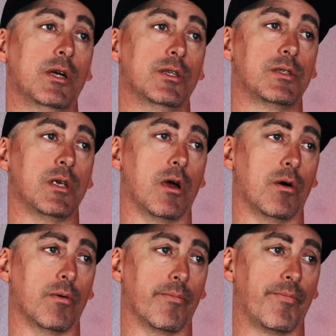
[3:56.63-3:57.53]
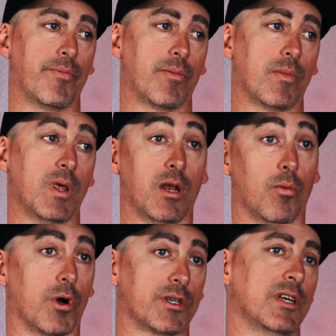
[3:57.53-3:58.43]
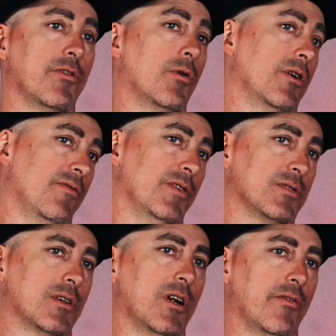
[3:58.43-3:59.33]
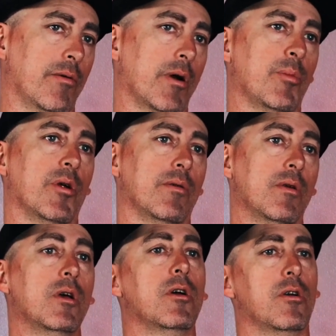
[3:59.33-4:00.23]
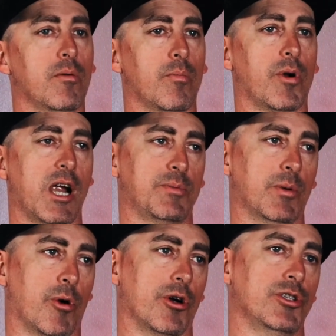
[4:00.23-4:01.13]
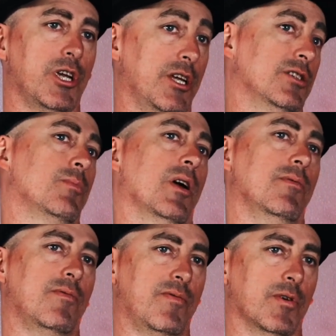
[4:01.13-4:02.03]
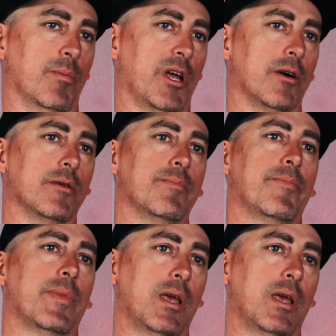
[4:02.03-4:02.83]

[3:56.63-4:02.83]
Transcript: So, and it works everywhere and it feels good everywhere, but perhaps a bar change might feel better.